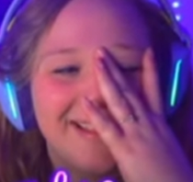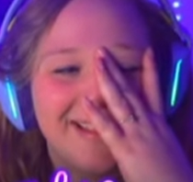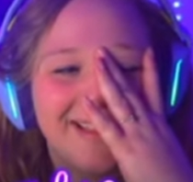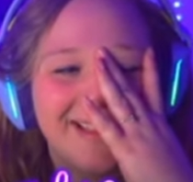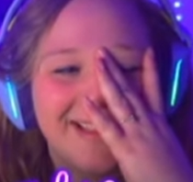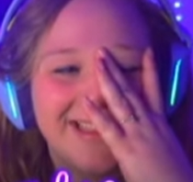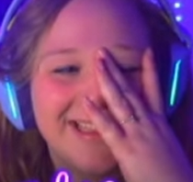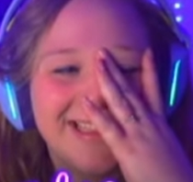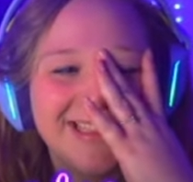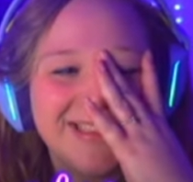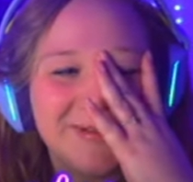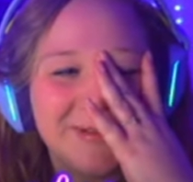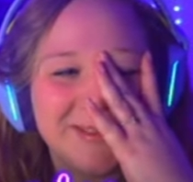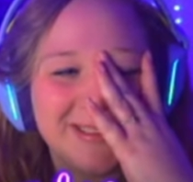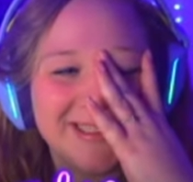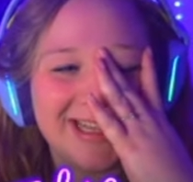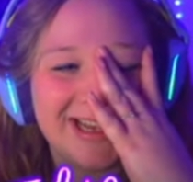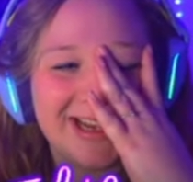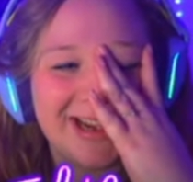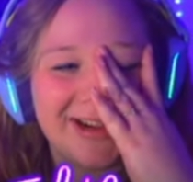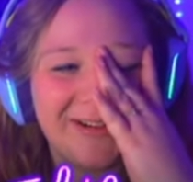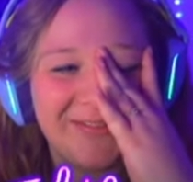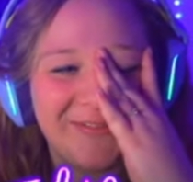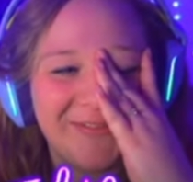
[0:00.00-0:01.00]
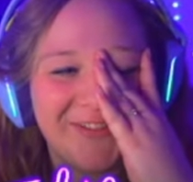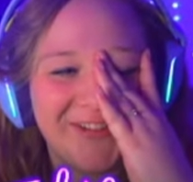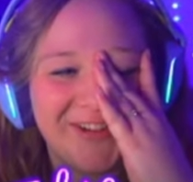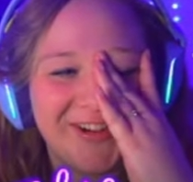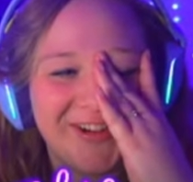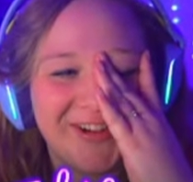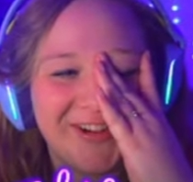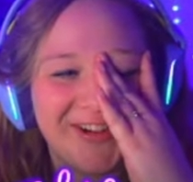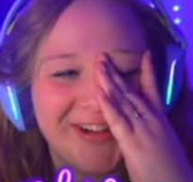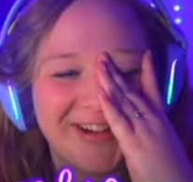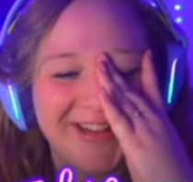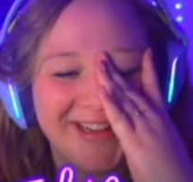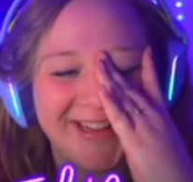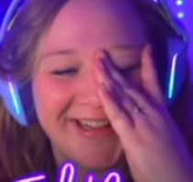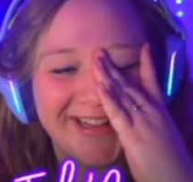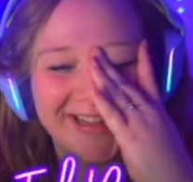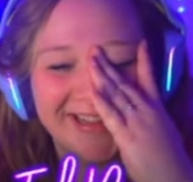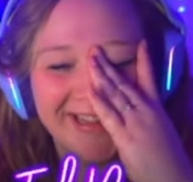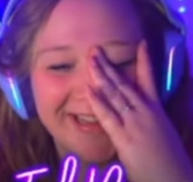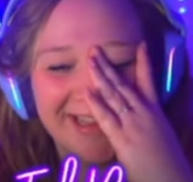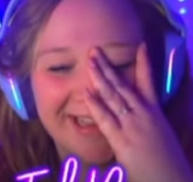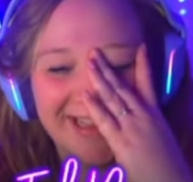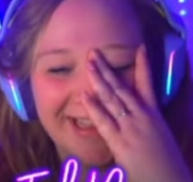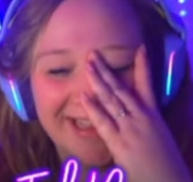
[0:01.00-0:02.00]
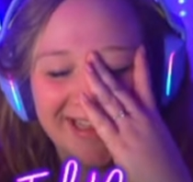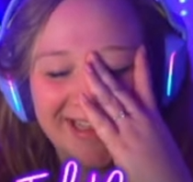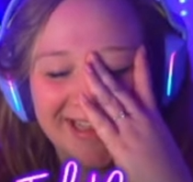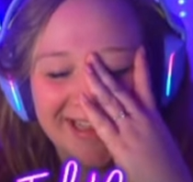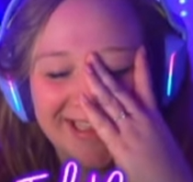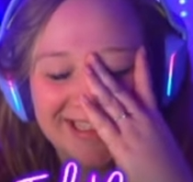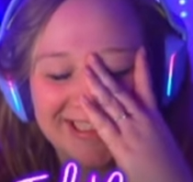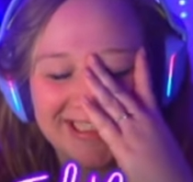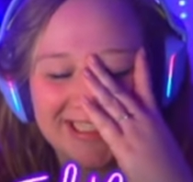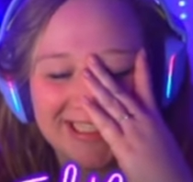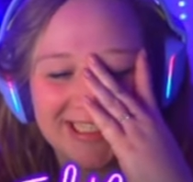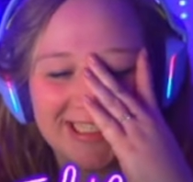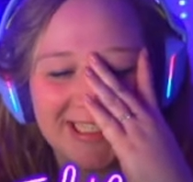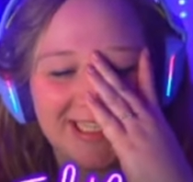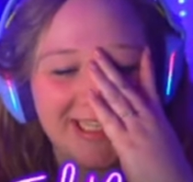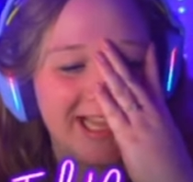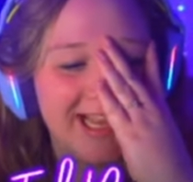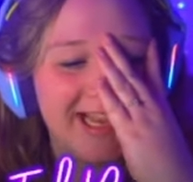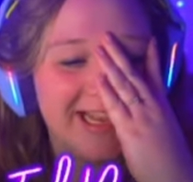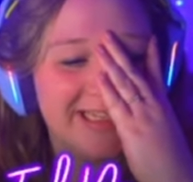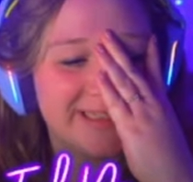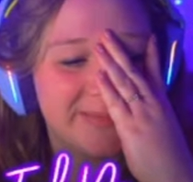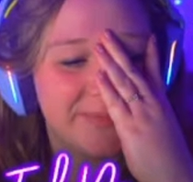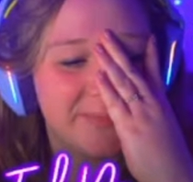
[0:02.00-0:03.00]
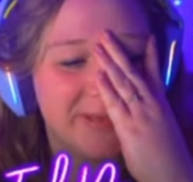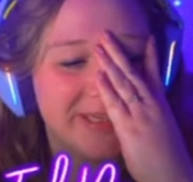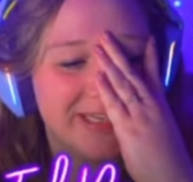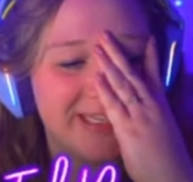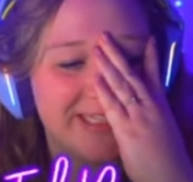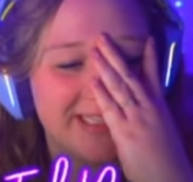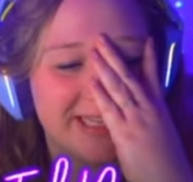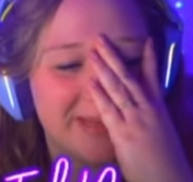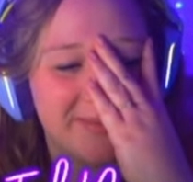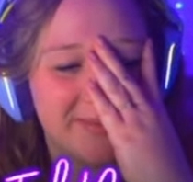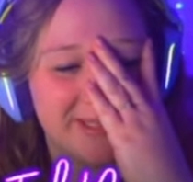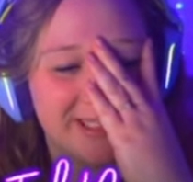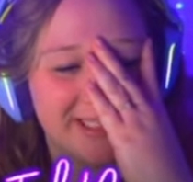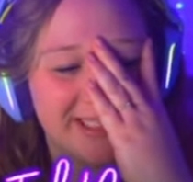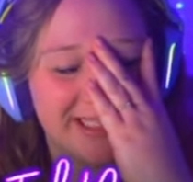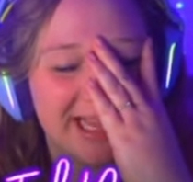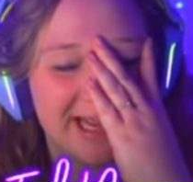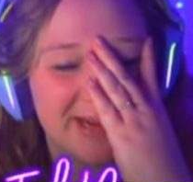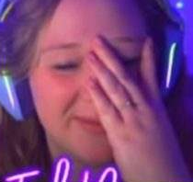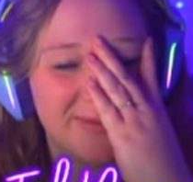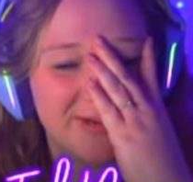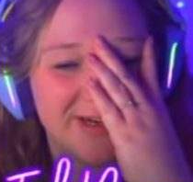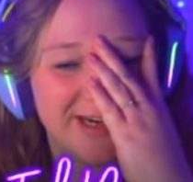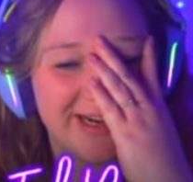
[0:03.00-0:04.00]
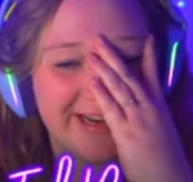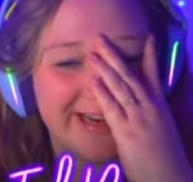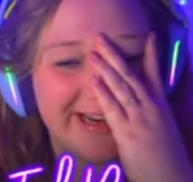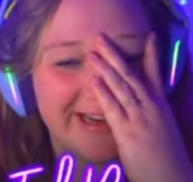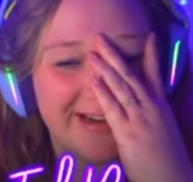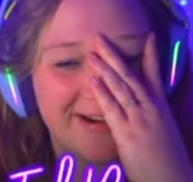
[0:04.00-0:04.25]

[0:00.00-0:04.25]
This is awful. This is the last piece I'm collaborating